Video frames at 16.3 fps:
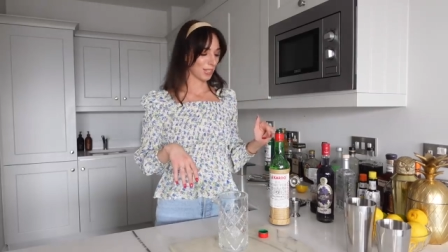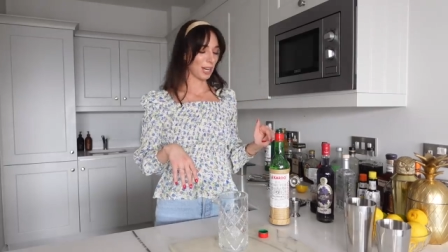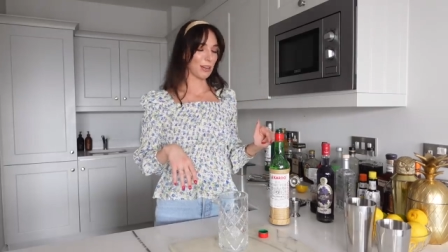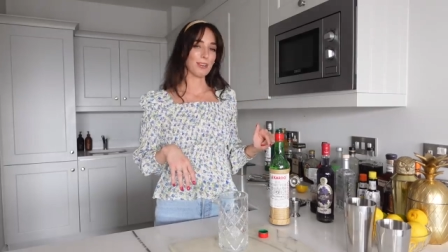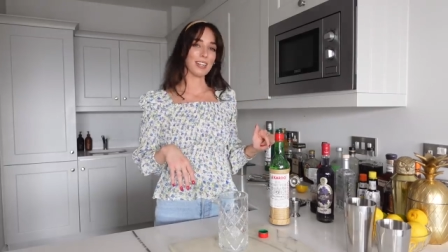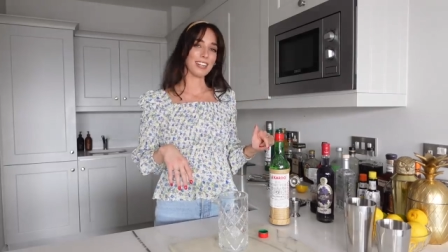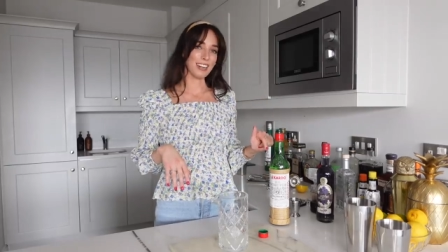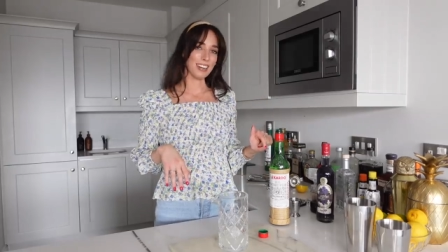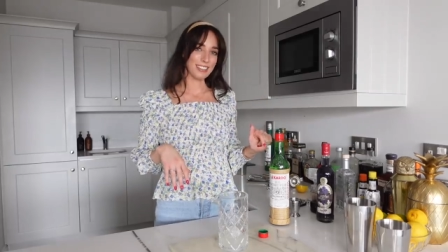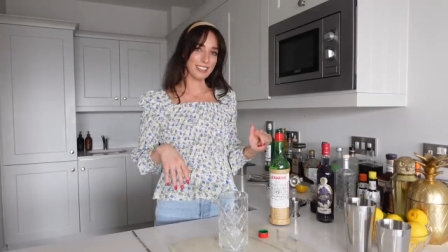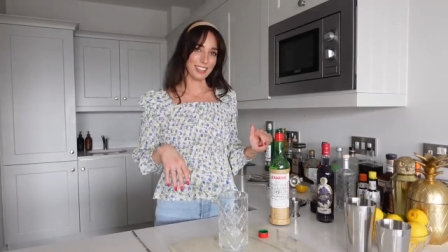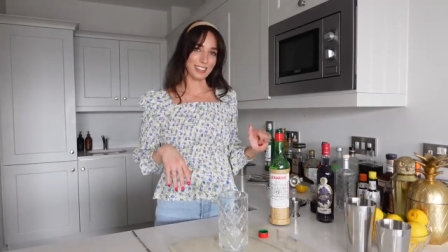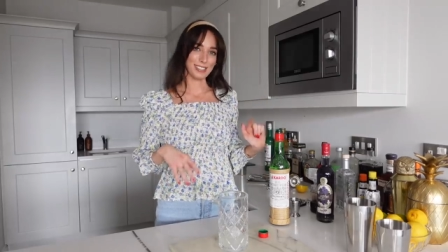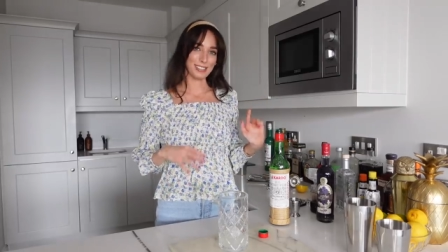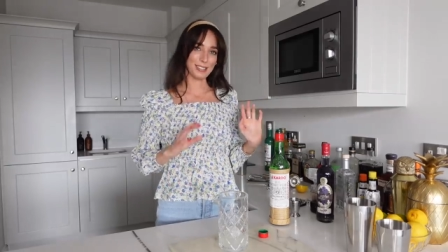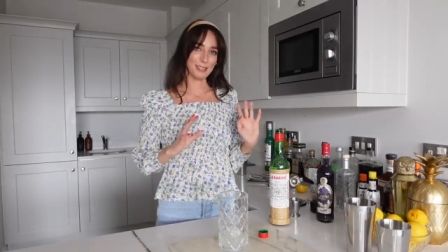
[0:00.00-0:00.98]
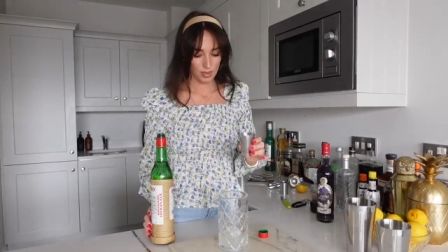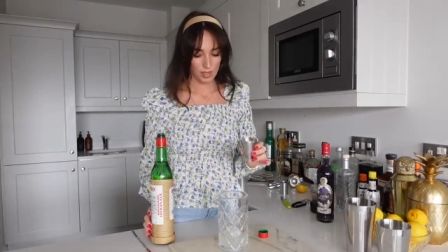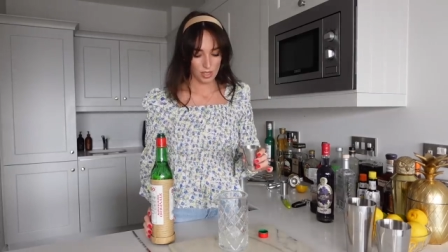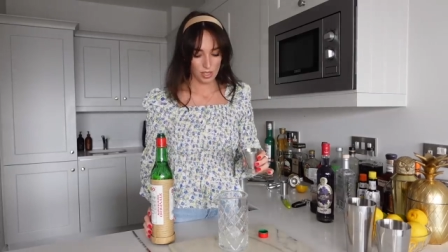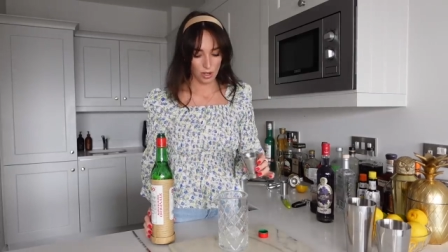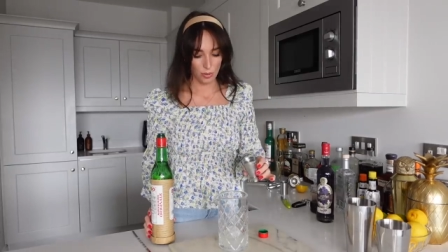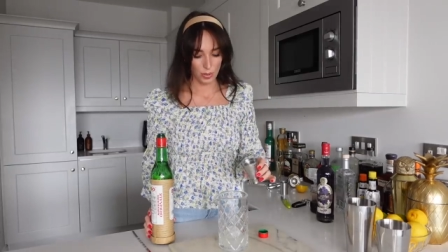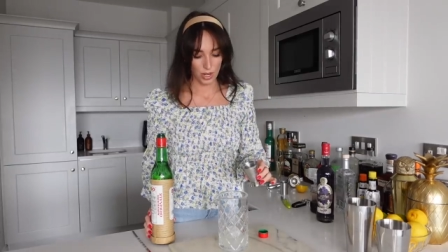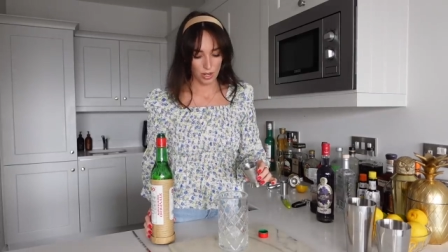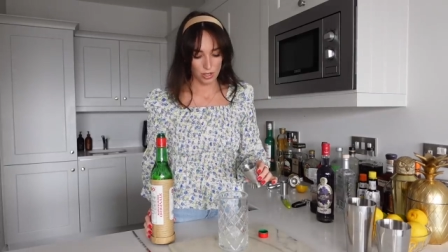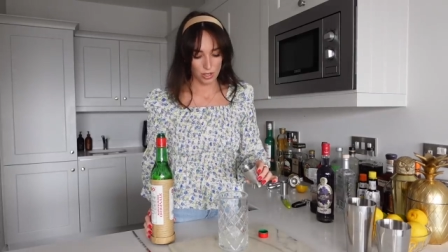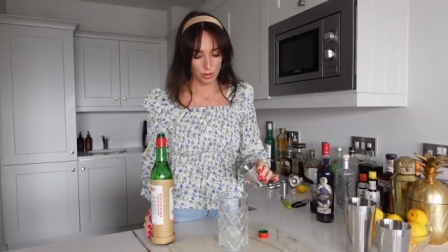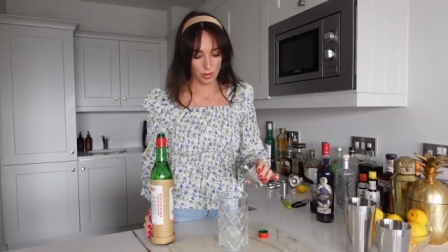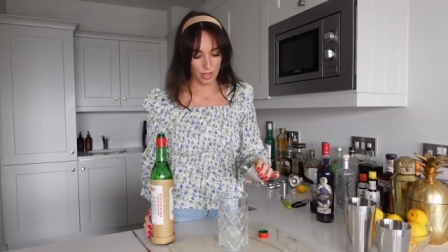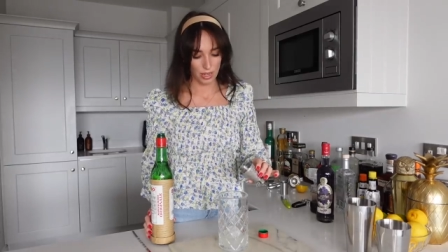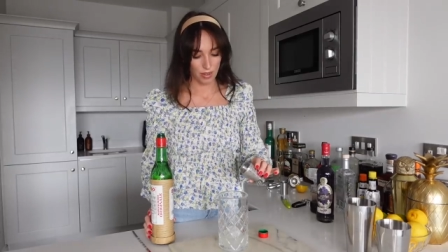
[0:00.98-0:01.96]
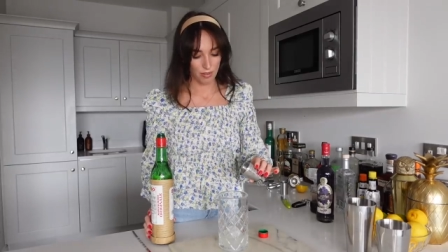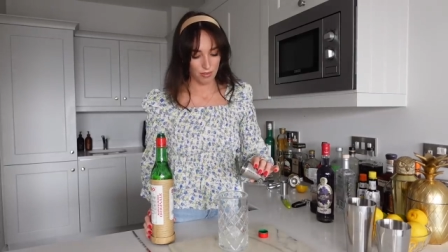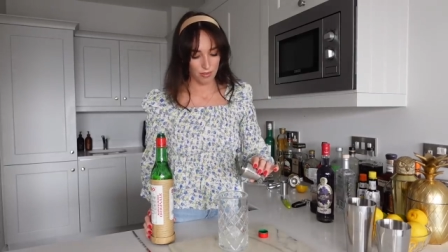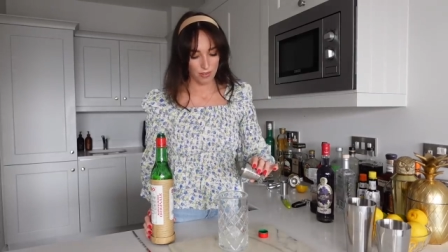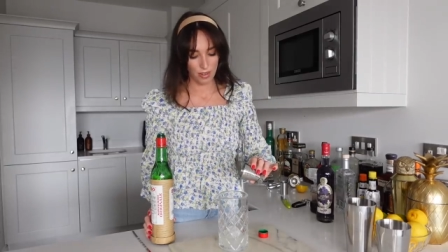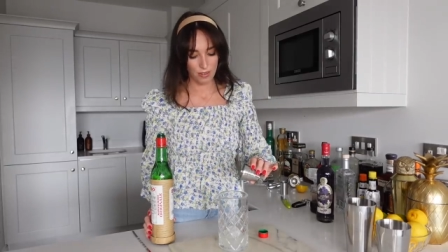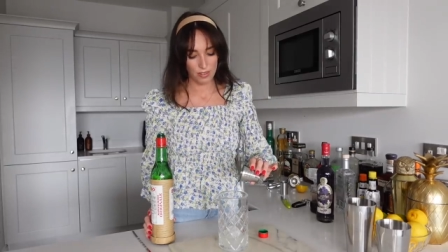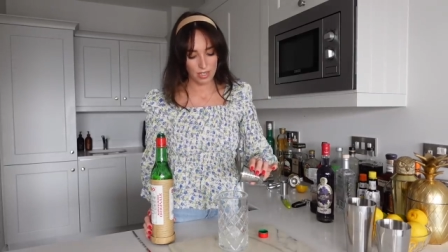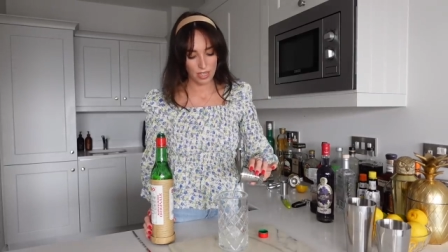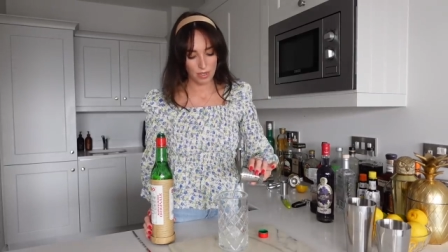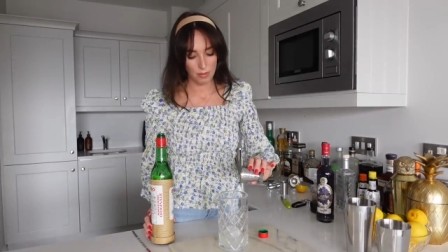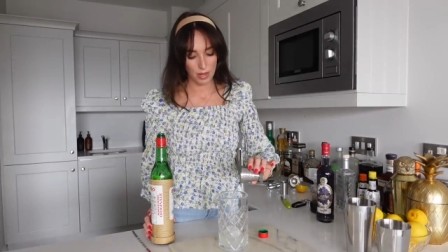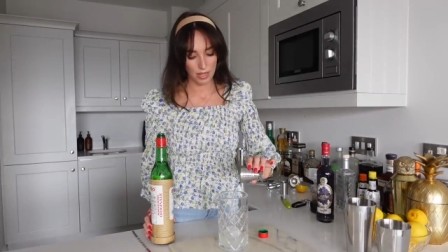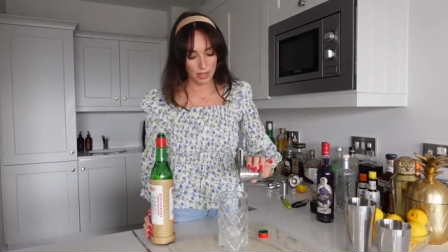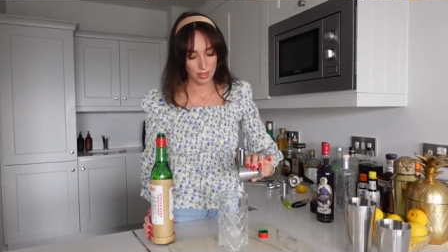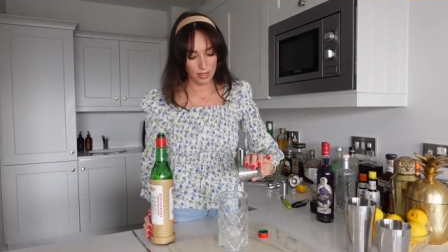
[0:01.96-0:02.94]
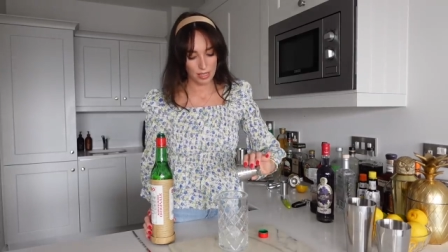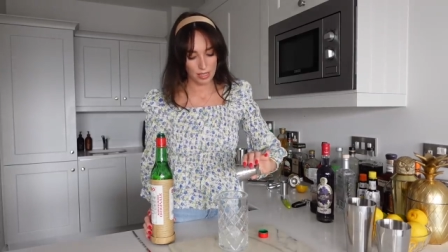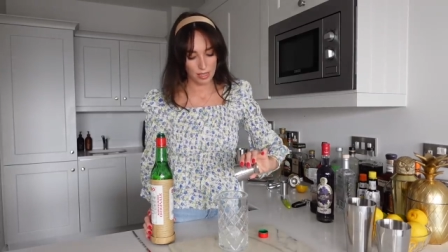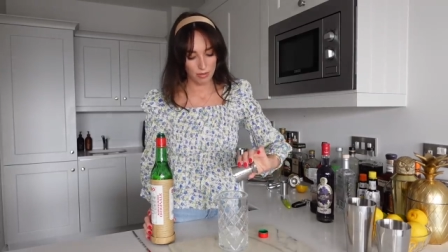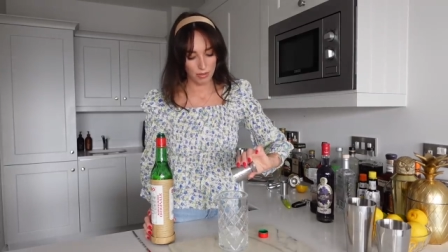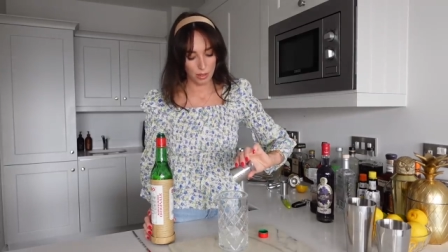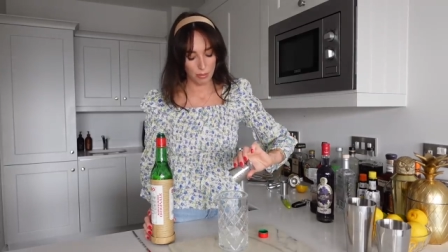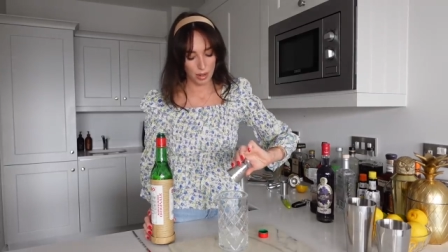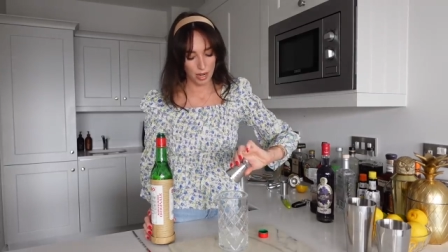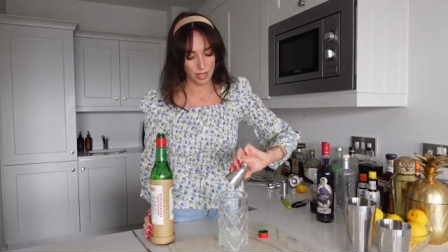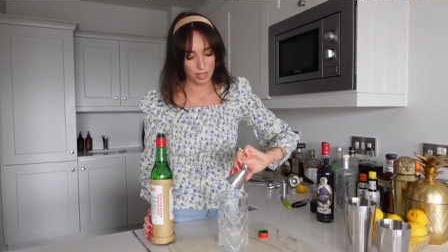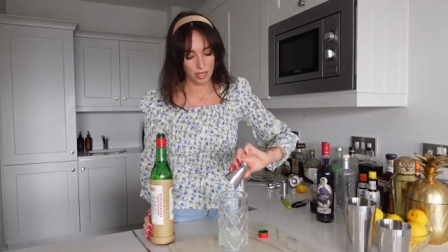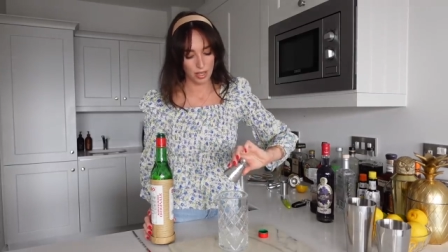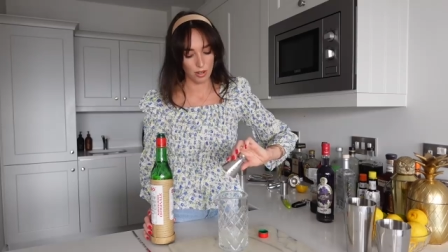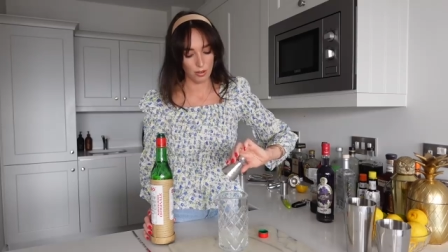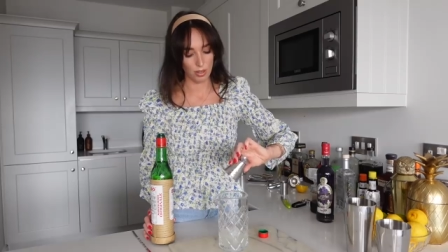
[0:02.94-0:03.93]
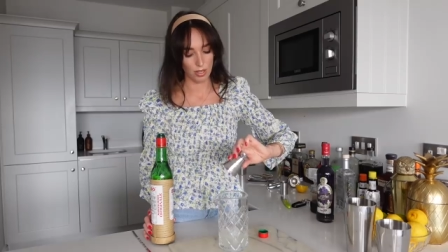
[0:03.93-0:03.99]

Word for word: I really like this. So we are doing 15 mils of our maraschino